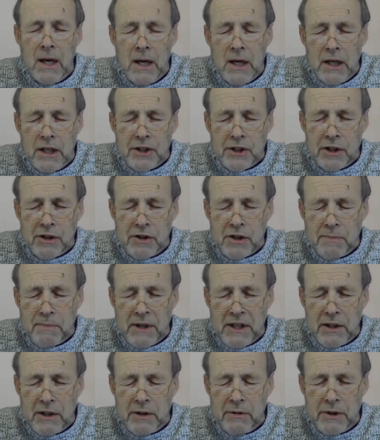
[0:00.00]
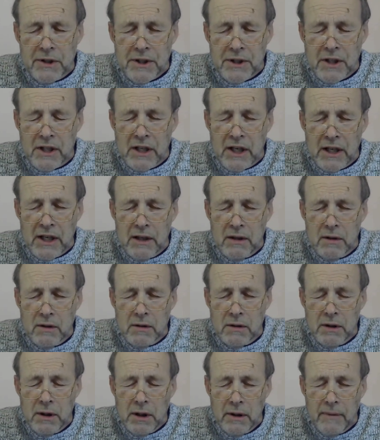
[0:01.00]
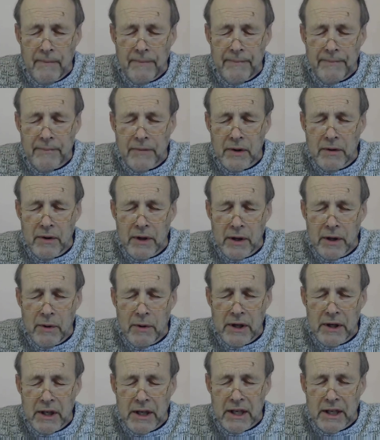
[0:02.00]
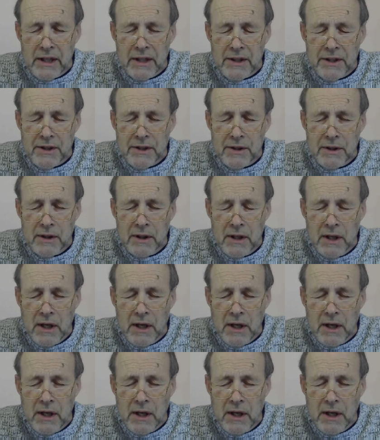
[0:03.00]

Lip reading: So speak to us today, Lord. You know our needs.